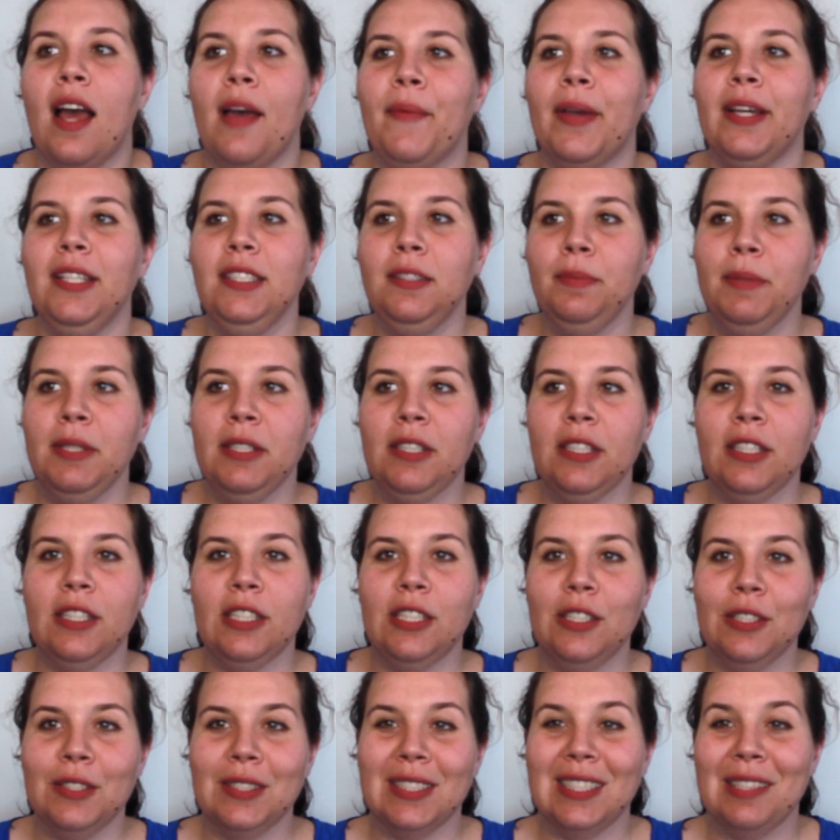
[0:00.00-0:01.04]
I'm going to be
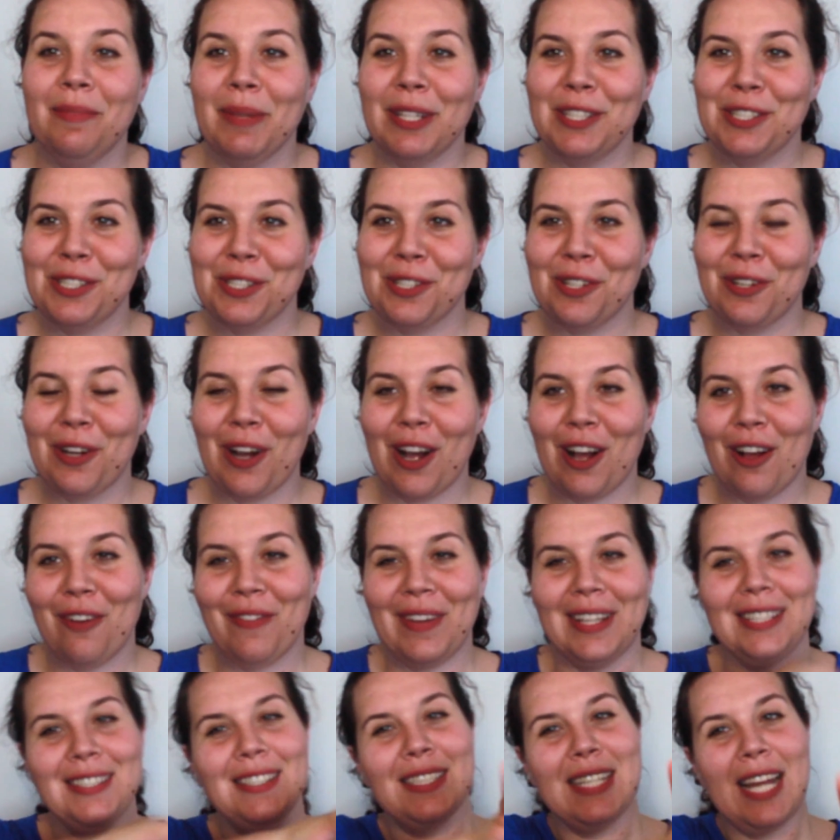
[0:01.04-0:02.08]
using a mixture
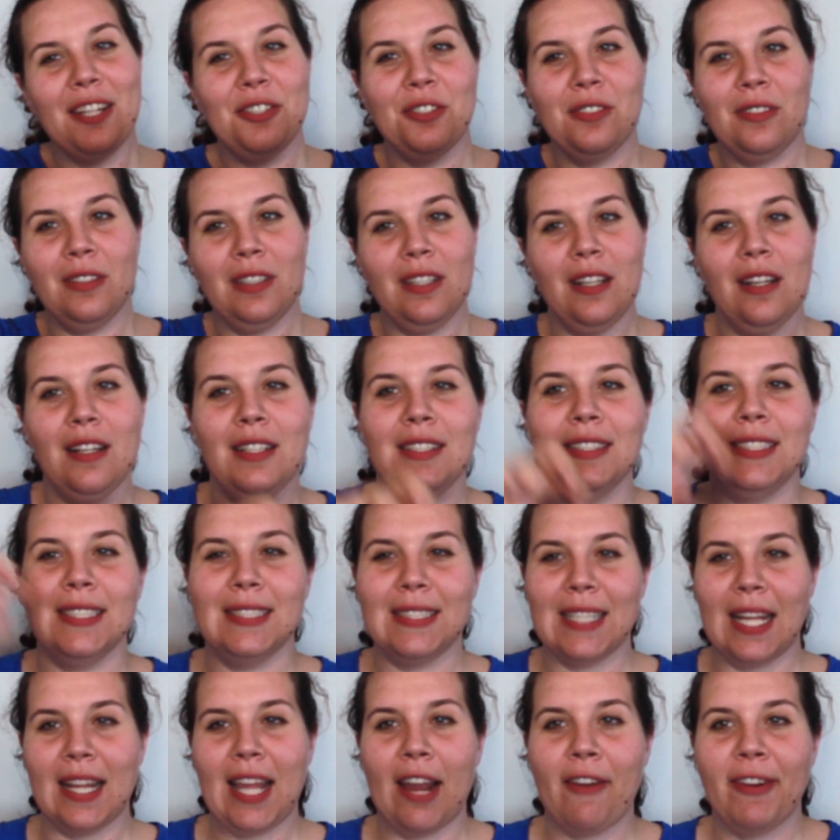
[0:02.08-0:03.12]
of international yarns
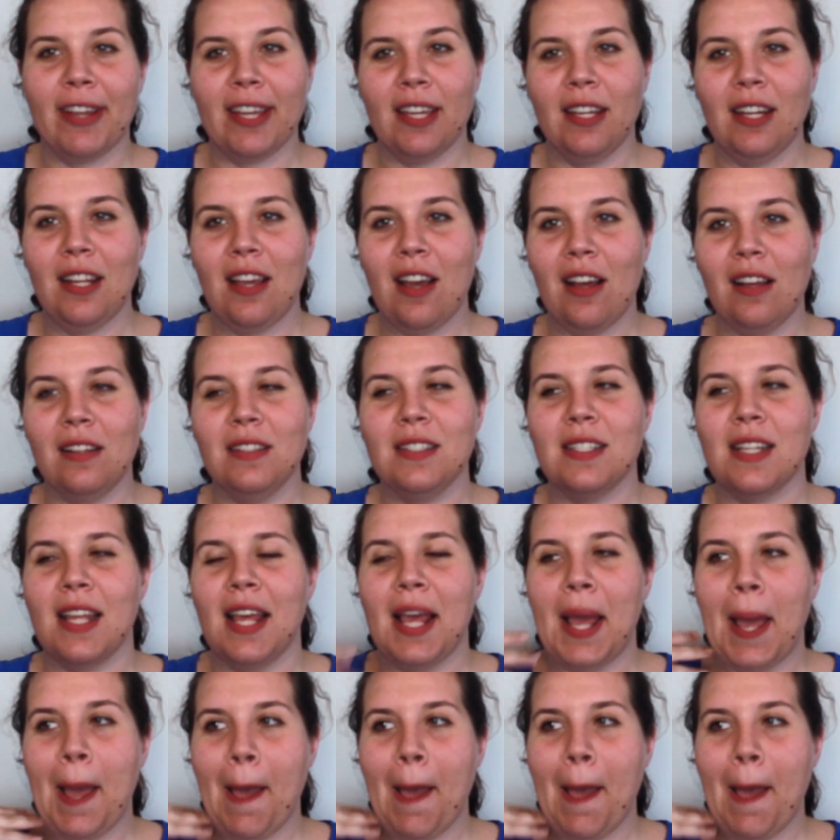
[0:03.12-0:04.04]
and South African yarns